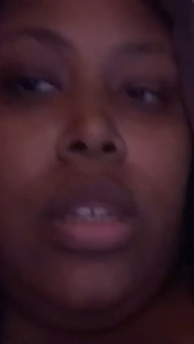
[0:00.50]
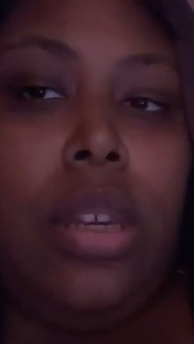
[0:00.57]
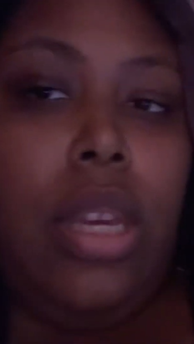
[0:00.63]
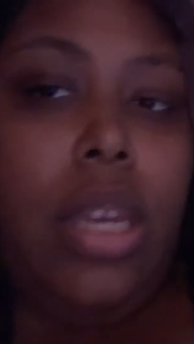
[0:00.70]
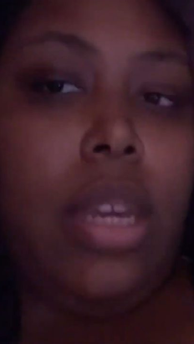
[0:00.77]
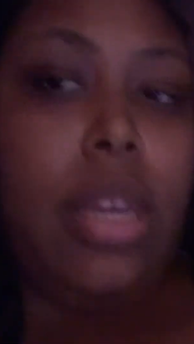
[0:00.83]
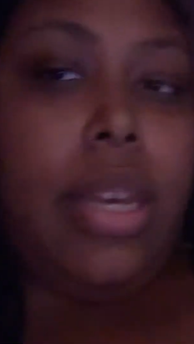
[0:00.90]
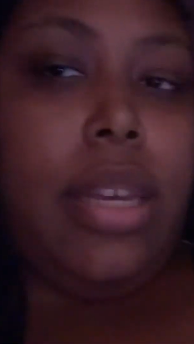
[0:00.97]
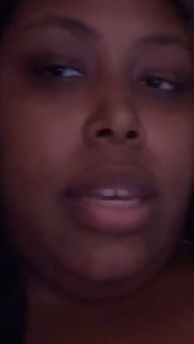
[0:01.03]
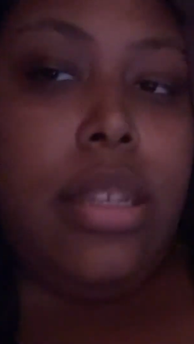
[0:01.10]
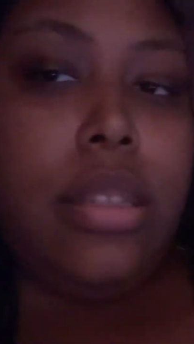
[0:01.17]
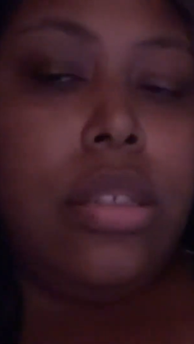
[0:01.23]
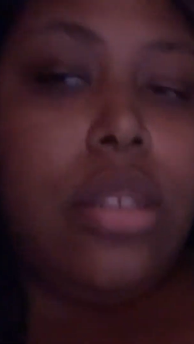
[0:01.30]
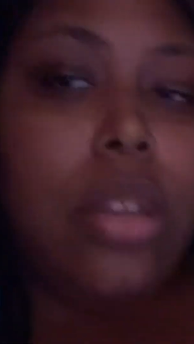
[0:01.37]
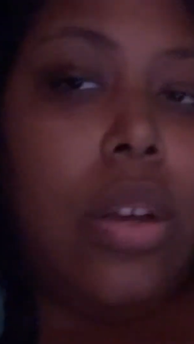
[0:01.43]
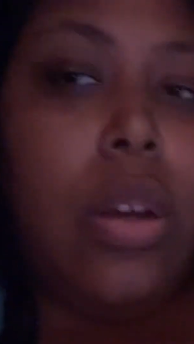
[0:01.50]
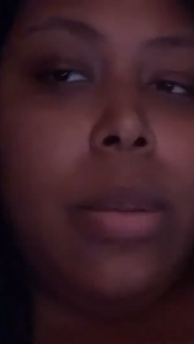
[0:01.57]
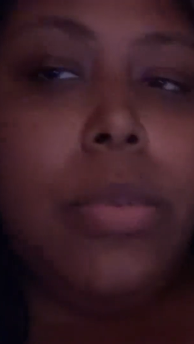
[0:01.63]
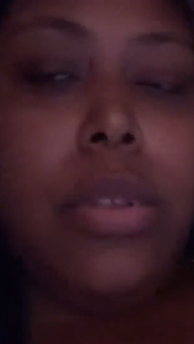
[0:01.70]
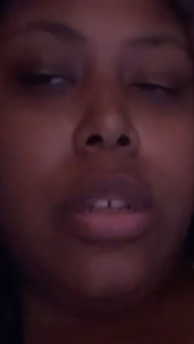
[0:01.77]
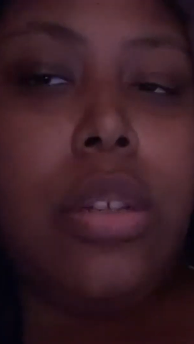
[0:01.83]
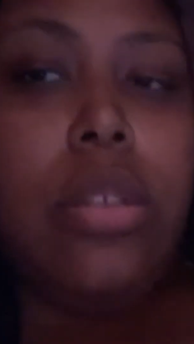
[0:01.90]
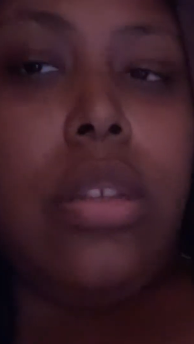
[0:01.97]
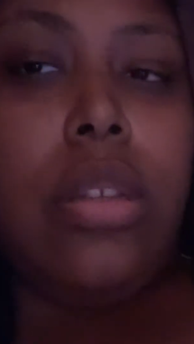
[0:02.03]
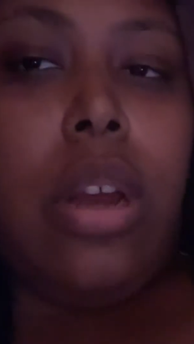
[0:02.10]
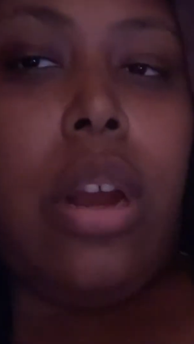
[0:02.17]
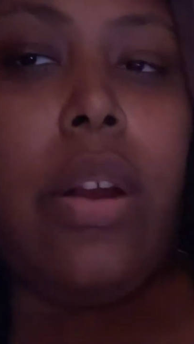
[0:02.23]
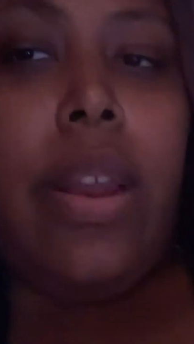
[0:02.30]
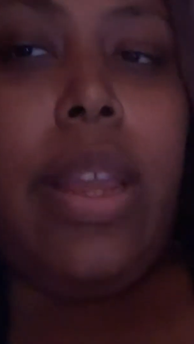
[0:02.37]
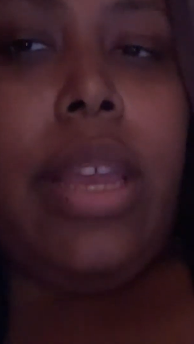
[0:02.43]
Hey guys, so I'm so
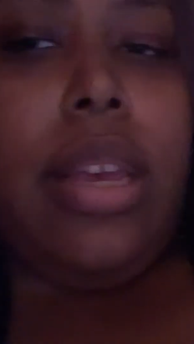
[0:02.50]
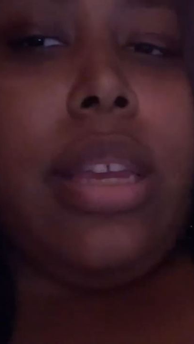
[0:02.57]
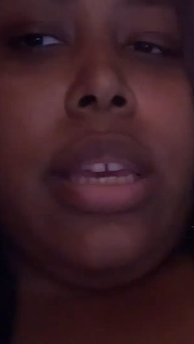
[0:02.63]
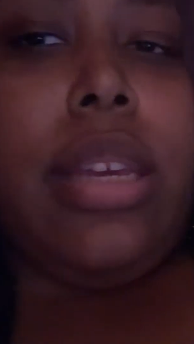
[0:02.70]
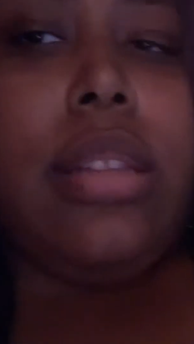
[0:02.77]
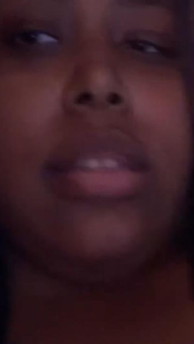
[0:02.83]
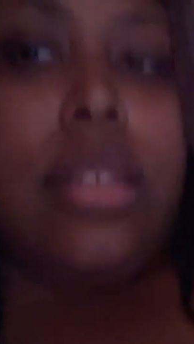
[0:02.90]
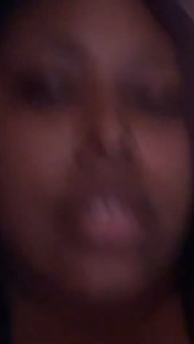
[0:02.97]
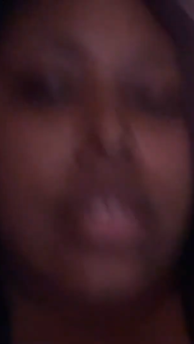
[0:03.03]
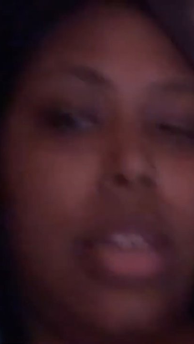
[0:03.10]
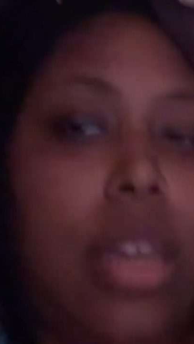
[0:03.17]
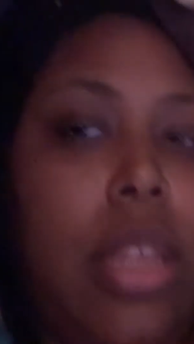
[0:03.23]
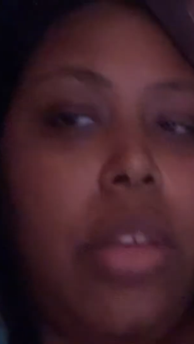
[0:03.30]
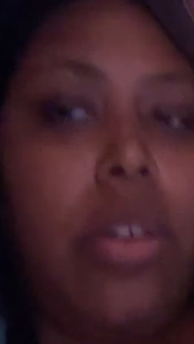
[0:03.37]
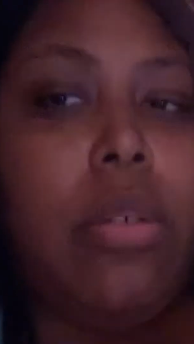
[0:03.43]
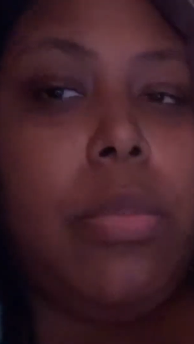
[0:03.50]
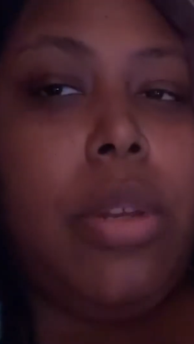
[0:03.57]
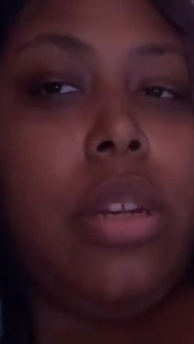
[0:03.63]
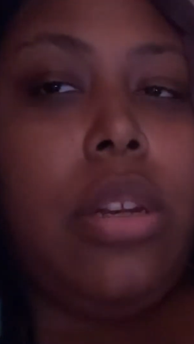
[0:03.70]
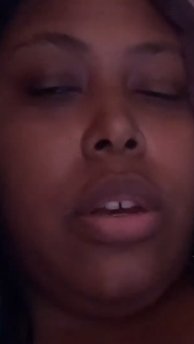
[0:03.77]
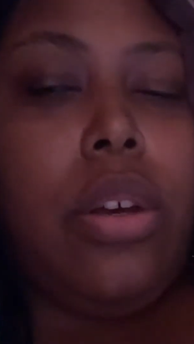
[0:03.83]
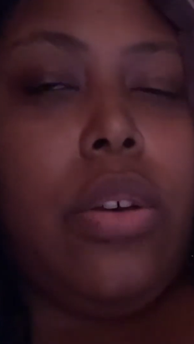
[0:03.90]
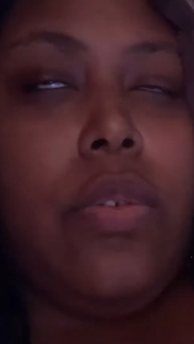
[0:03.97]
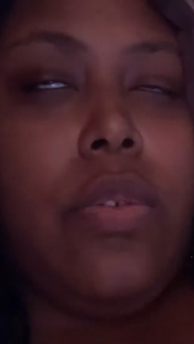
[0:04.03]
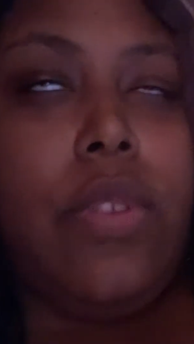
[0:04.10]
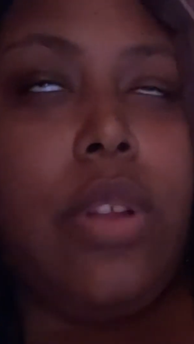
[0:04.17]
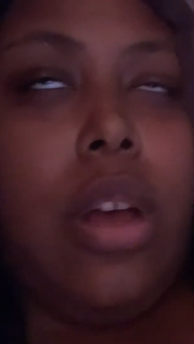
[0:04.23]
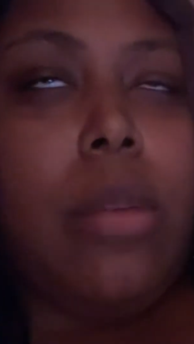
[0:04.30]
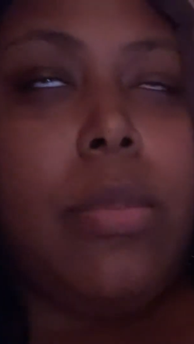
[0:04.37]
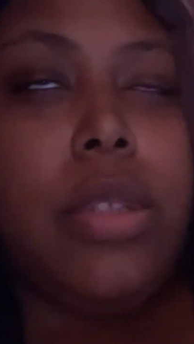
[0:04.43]
sorry again today there will be no
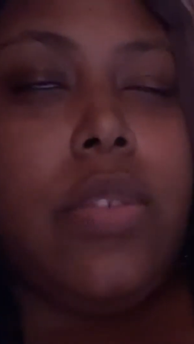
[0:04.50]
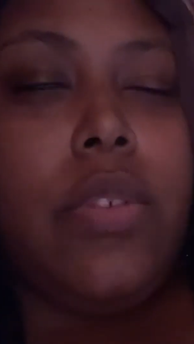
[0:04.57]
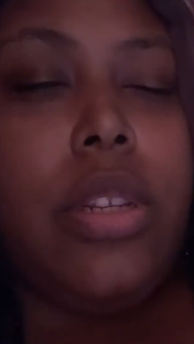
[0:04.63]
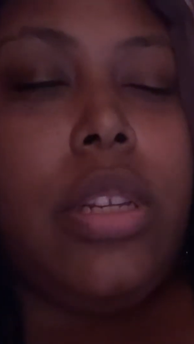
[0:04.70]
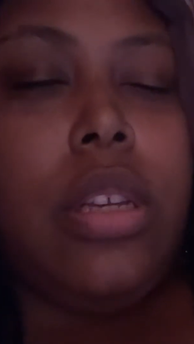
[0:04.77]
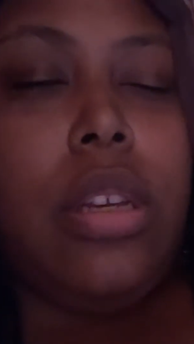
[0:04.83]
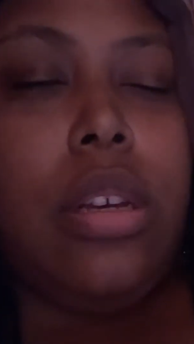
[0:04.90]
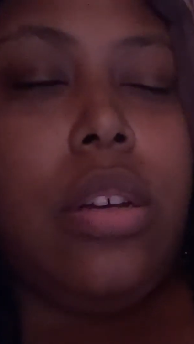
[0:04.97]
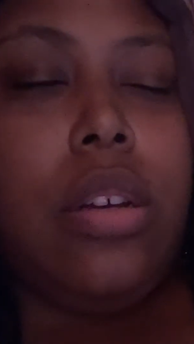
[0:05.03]
Vlogmas video.